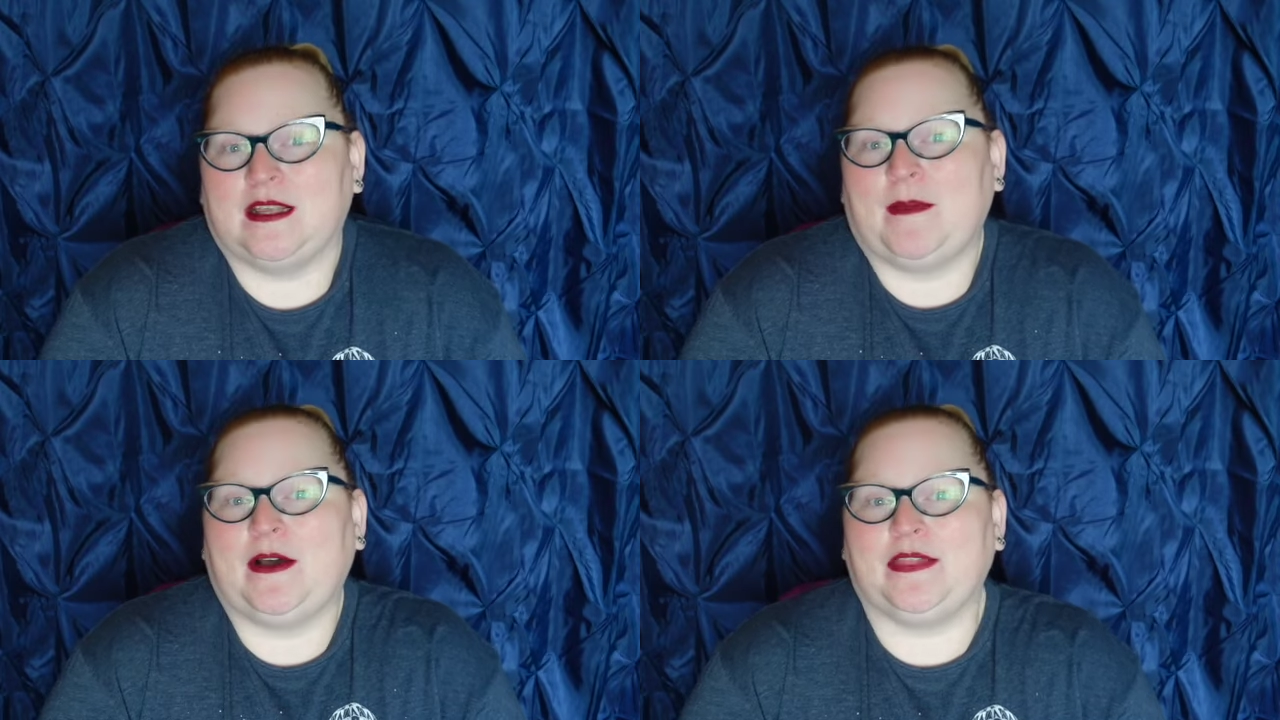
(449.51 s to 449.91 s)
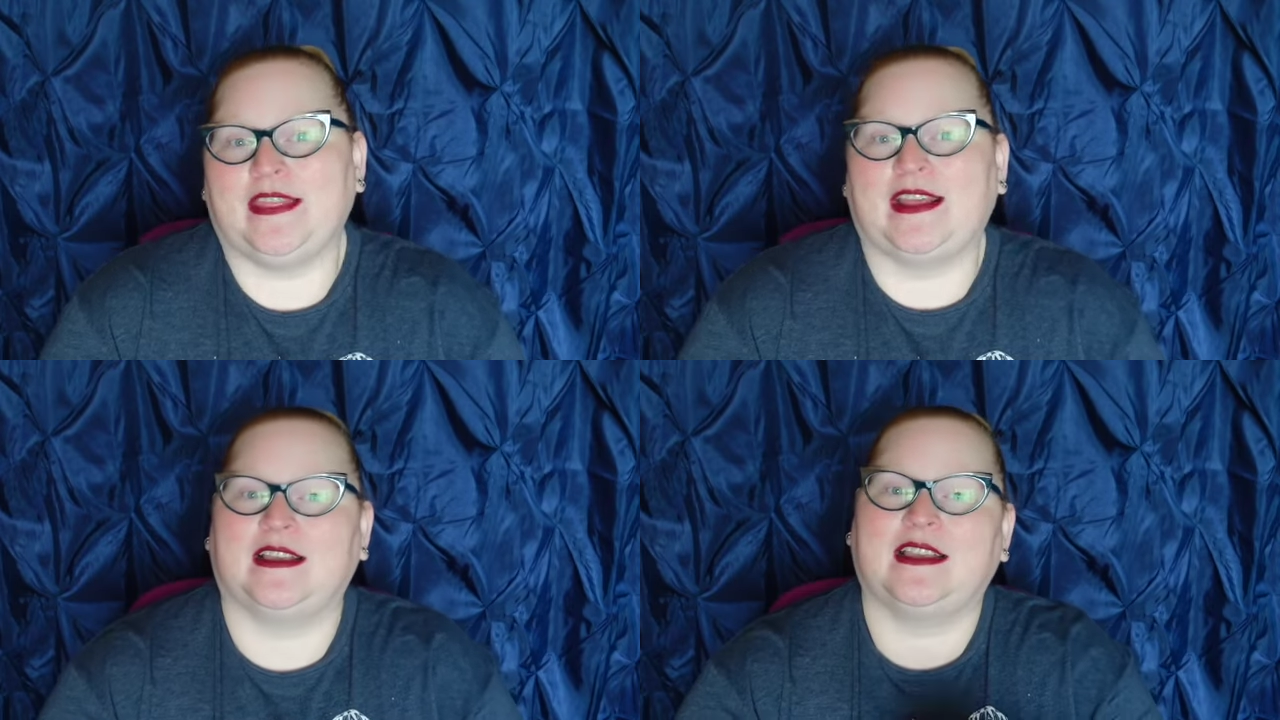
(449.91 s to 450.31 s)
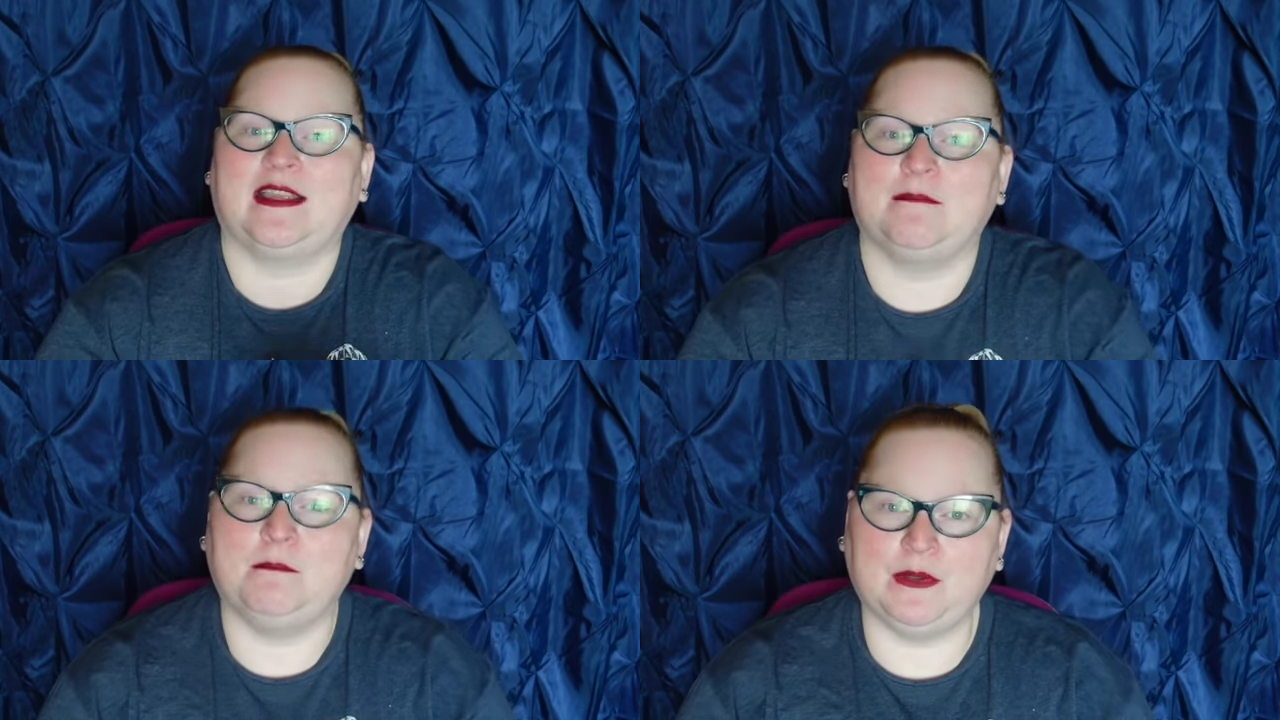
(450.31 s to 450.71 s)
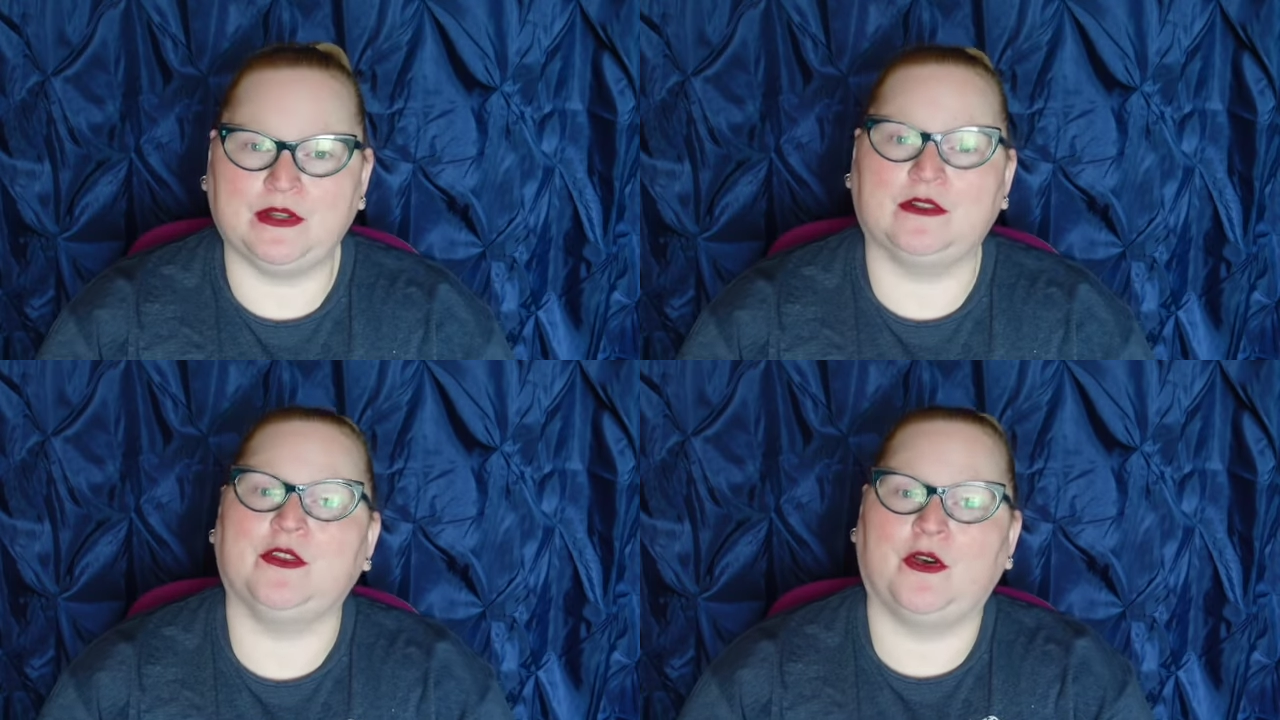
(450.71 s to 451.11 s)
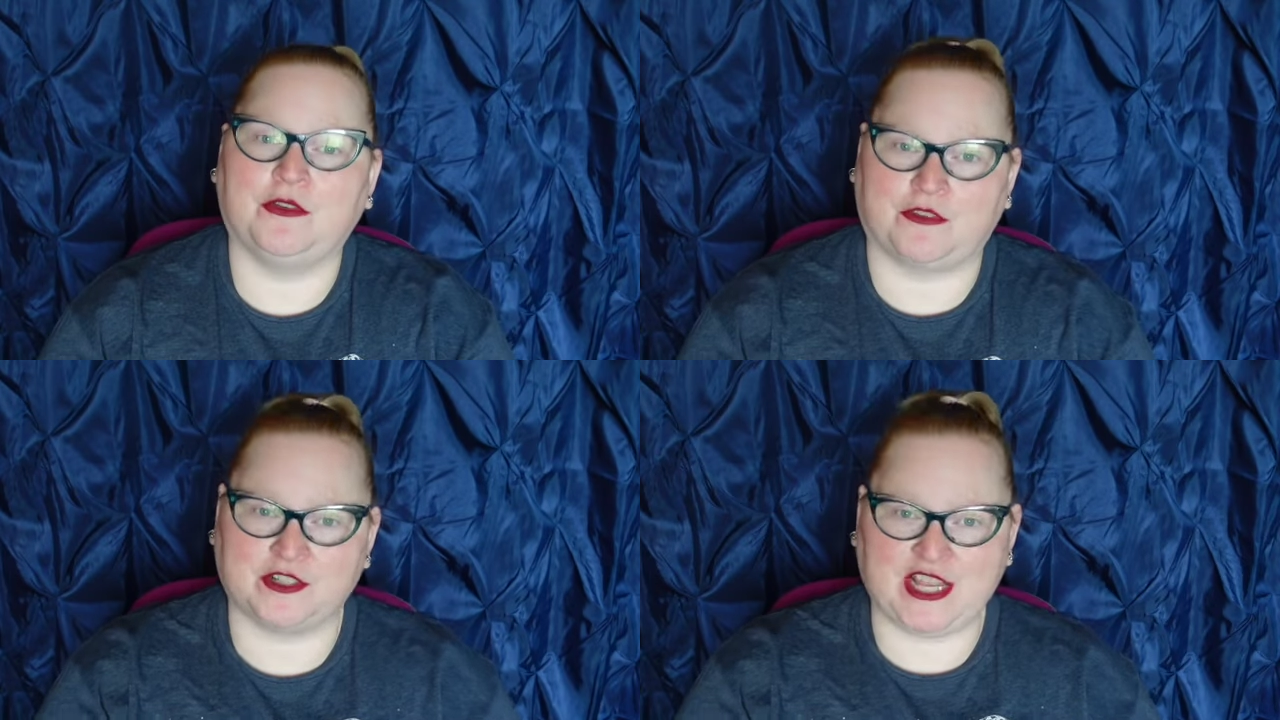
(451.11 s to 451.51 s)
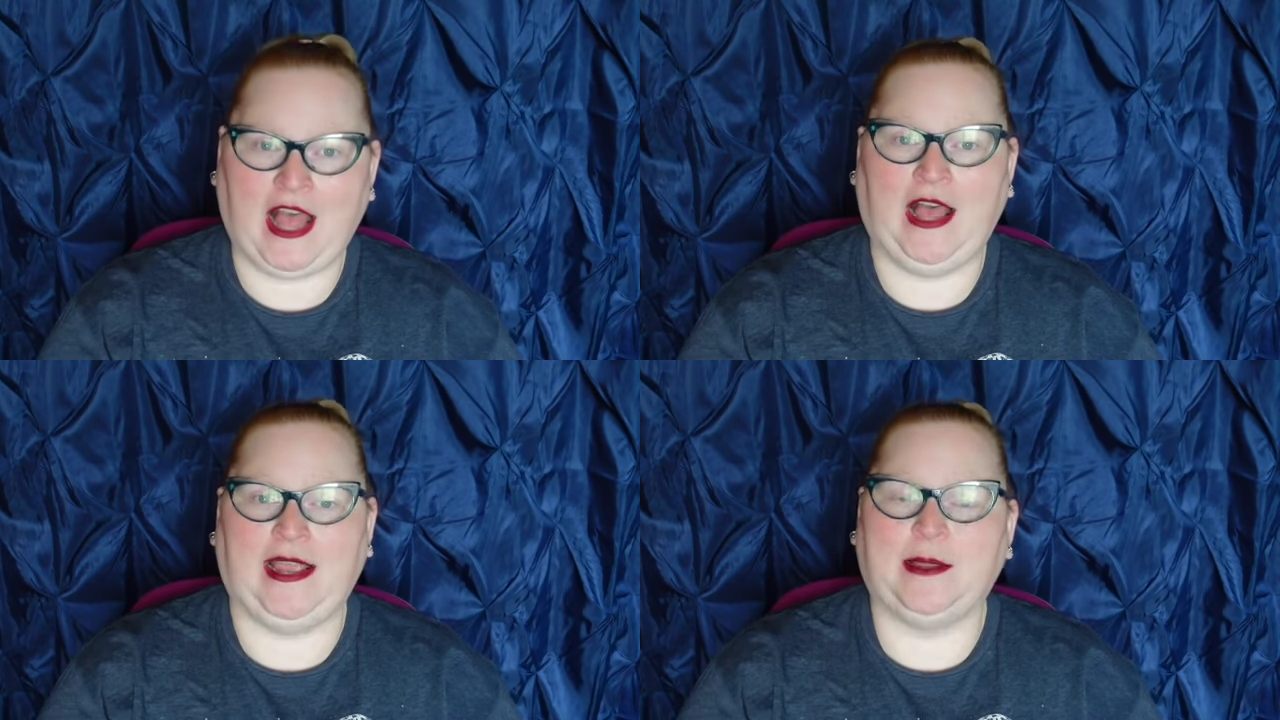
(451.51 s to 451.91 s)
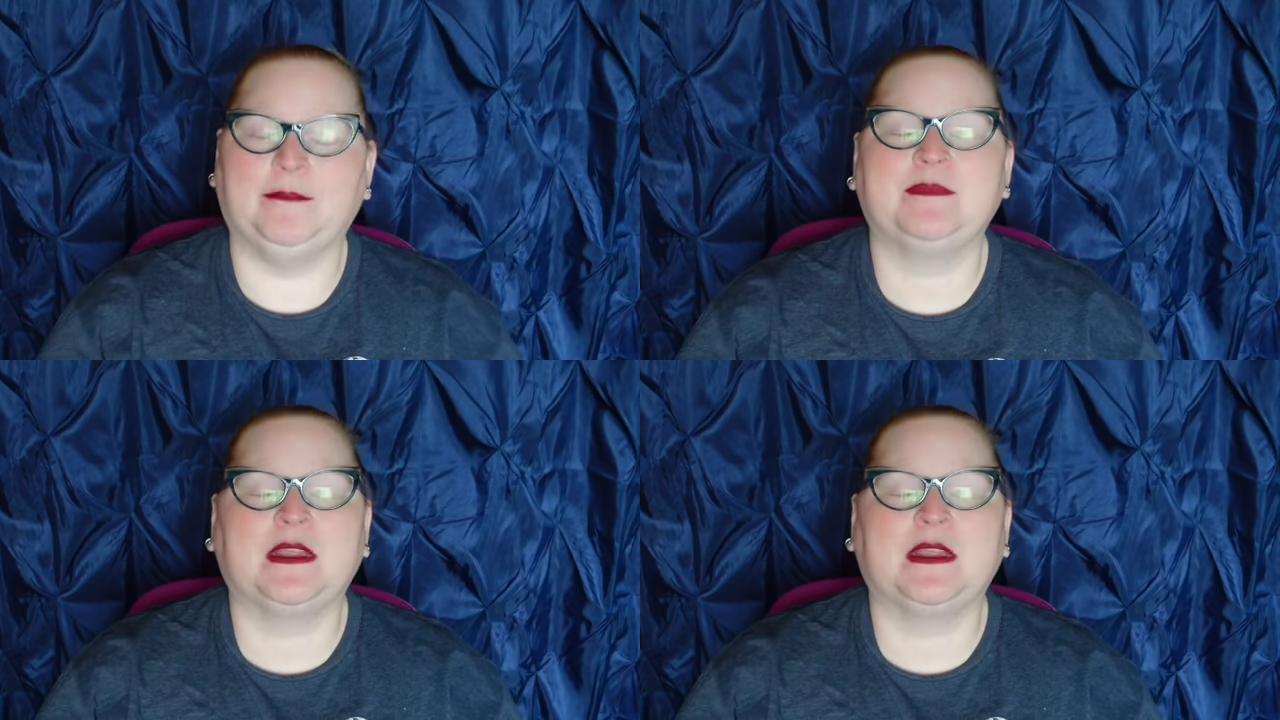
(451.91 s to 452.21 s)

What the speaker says: amount that can build over time.